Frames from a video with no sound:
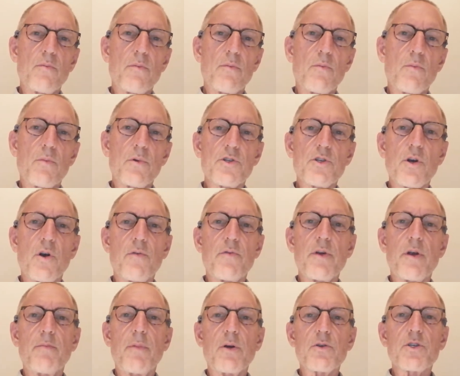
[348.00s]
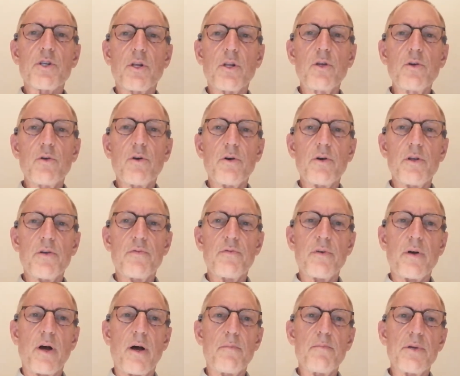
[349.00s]
reserve their most
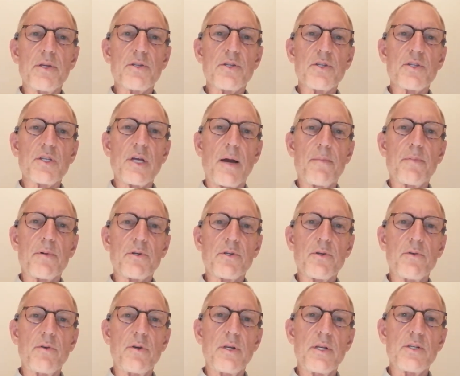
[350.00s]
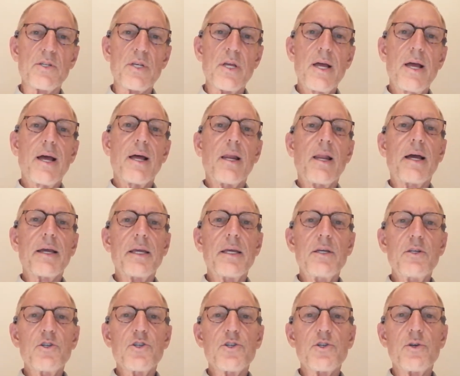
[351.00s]
lucrative business opportunities like
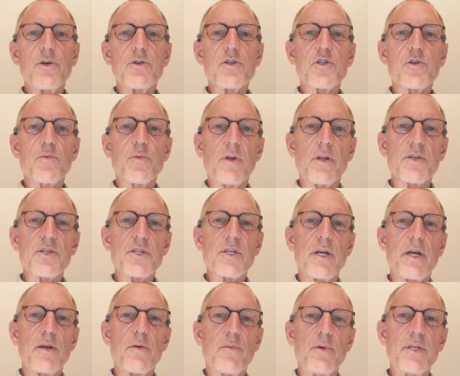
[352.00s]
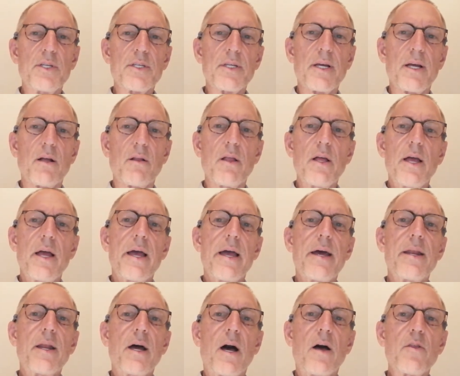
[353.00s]
insurance, real estate, retail,
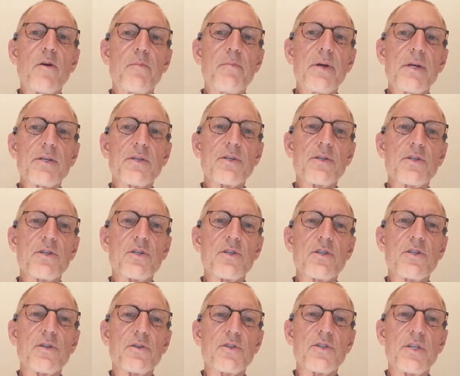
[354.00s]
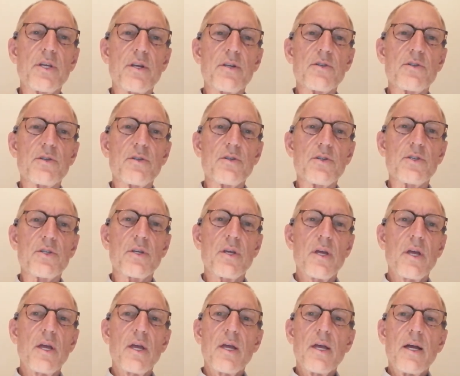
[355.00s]
and other businesses to citizens.
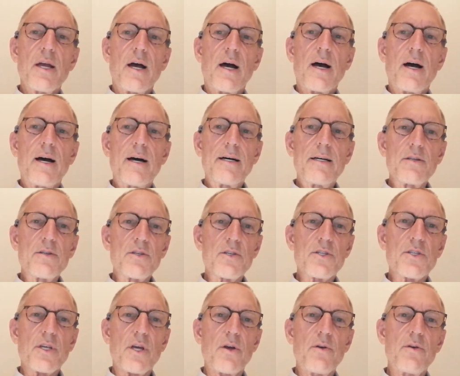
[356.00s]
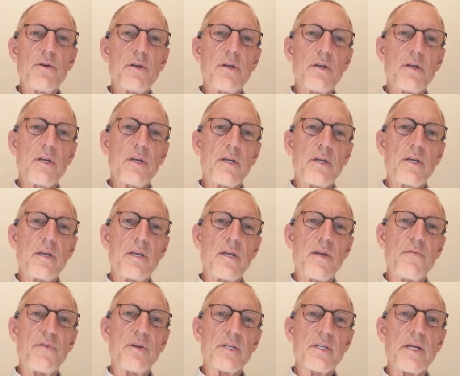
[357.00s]
So
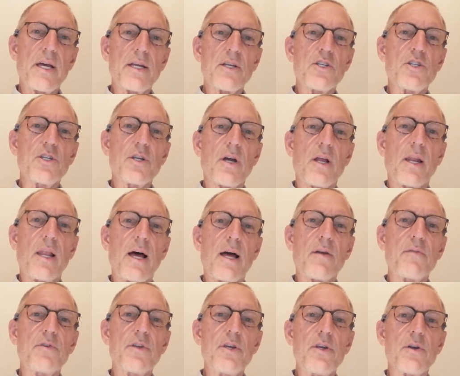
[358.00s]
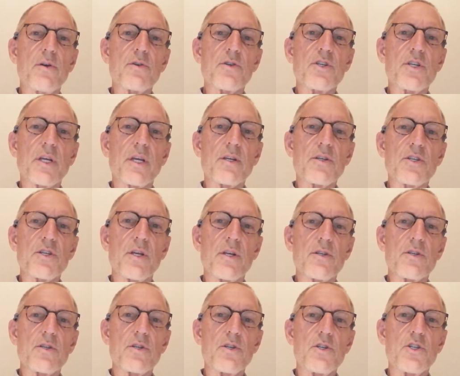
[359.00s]
if it takes you a lot of years to get
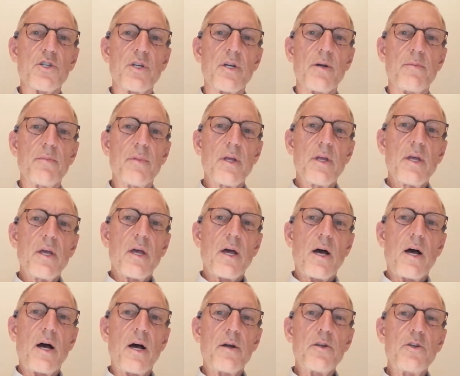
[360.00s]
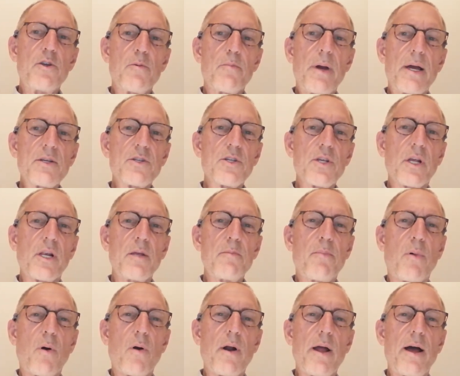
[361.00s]
citizenship, you're basically
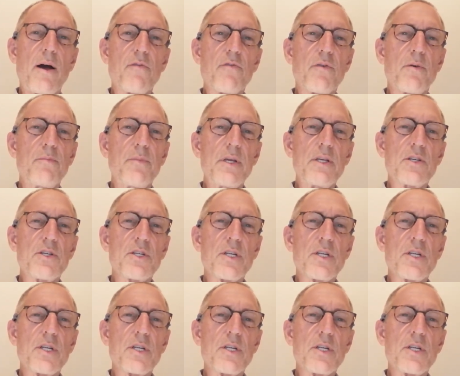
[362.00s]
barred out from these